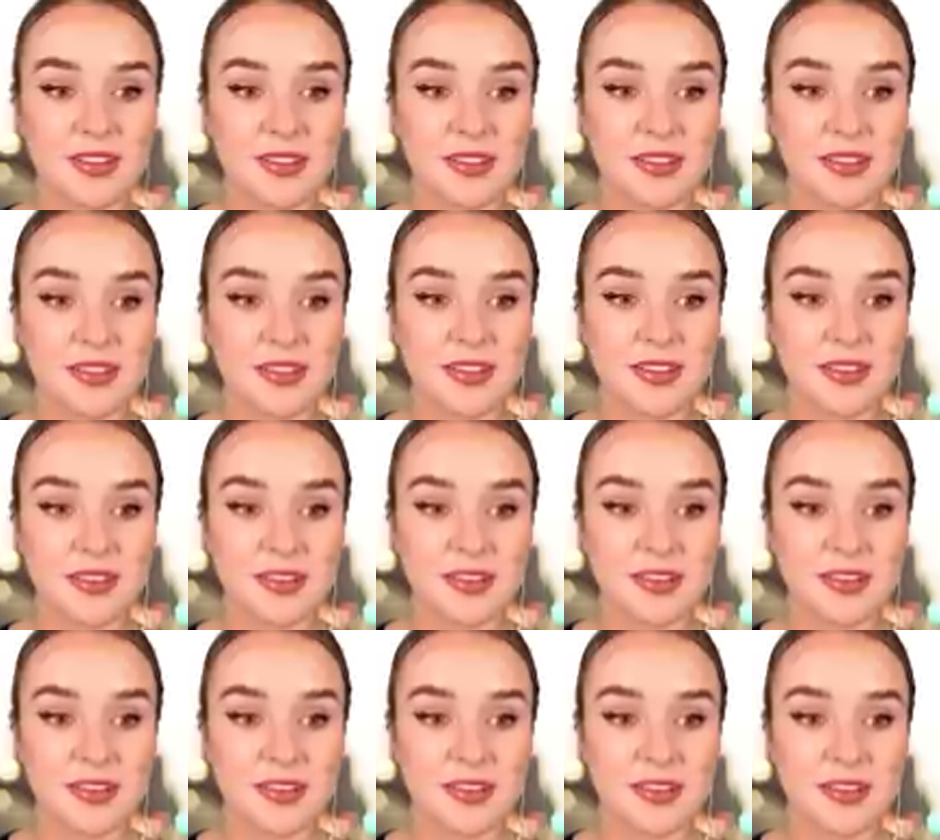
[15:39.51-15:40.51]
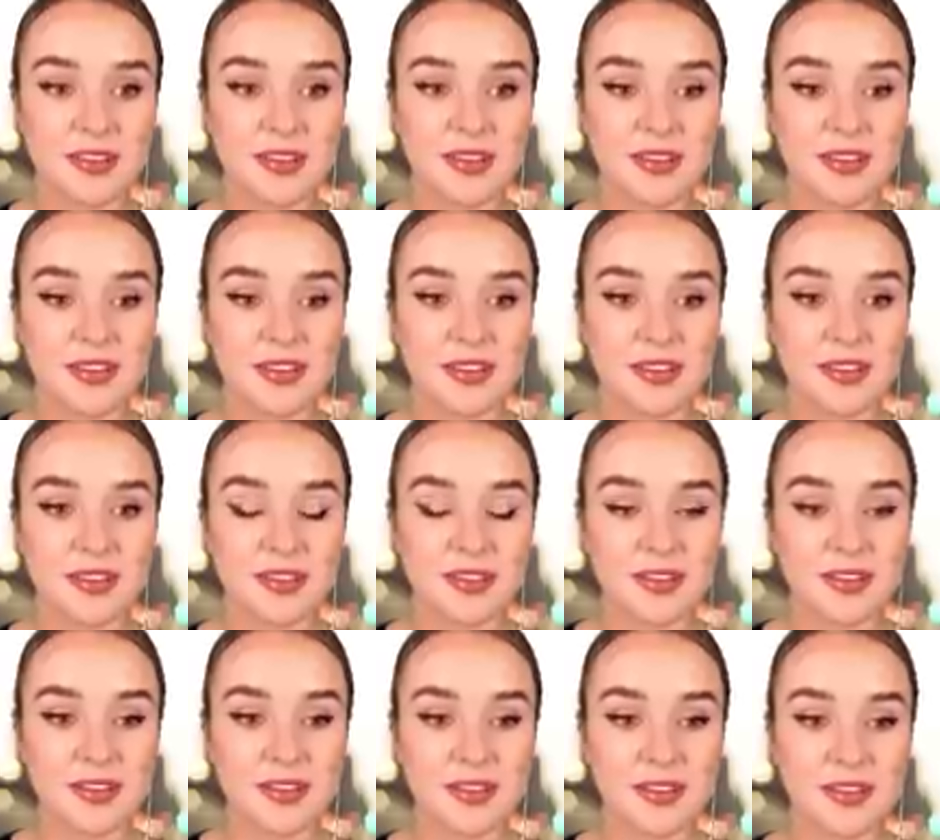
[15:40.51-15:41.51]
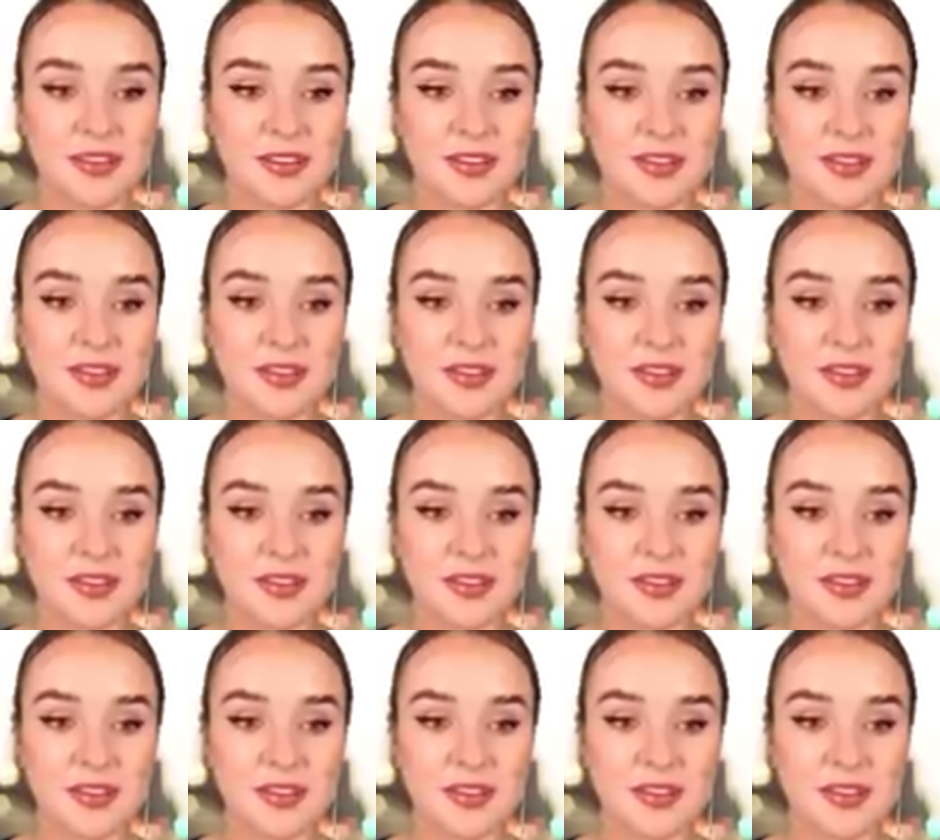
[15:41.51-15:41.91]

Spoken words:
This person isn't speaking.